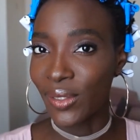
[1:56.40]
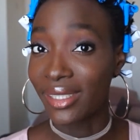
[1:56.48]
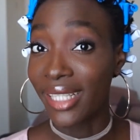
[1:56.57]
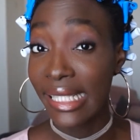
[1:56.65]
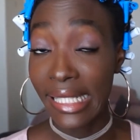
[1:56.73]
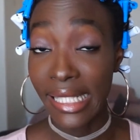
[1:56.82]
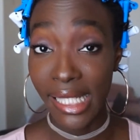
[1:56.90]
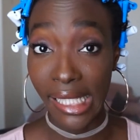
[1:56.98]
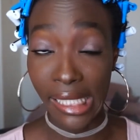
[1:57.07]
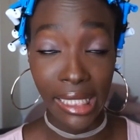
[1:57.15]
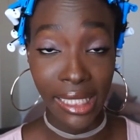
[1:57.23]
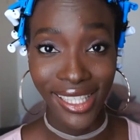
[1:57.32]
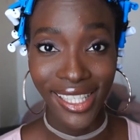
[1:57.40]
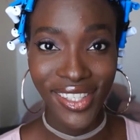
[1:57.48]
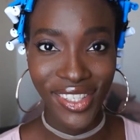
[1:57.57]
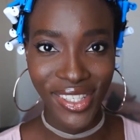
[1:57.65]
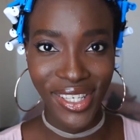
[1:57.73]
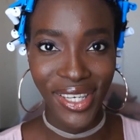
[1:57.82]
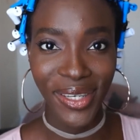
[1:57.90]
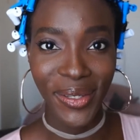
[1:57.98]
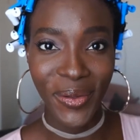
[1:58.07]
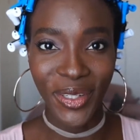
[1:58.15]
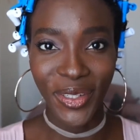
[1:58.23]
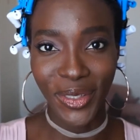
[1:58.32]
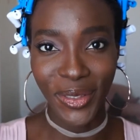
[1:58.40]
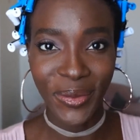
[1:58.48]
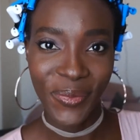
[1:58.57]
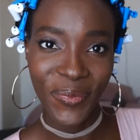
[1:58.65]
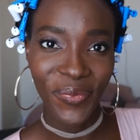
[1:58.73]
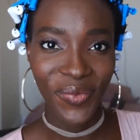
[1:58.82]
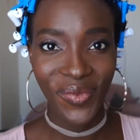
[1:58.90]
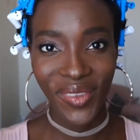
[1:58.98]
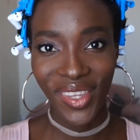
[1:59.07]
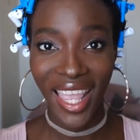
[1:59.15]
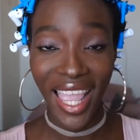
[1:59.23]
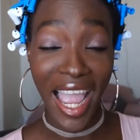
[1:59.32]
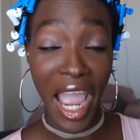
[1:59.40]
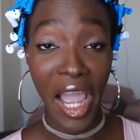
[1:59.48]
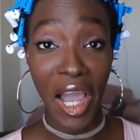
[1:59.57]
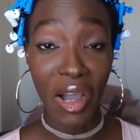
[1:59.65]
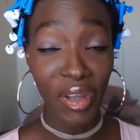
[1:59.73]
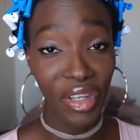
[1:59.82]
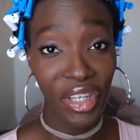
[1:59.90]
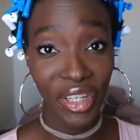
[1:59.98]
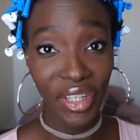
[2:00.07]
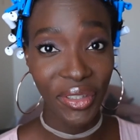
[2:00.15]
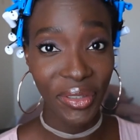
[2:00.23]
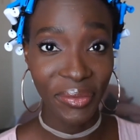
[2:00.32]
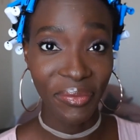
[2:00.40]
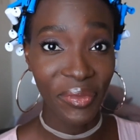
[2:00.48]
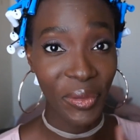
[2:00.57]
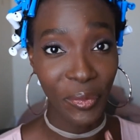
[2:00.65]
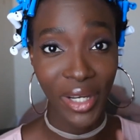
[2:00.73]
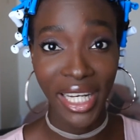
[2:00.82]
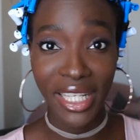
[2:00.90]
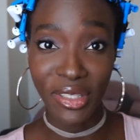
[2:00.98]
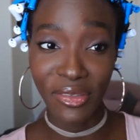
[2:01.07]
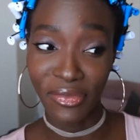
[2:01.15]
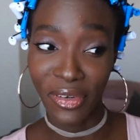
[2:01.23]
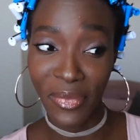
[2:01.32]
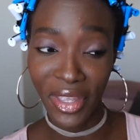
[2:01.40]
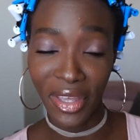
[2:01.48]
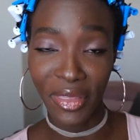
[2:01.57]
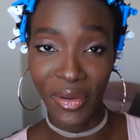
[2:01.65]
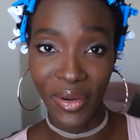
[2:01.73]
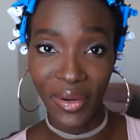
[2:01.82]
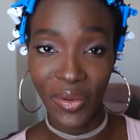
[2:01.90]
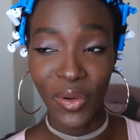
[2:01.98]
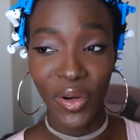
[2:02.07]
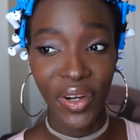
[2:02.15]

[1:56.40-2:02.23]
it was my first time. I already gave myself a 50% chance to fail.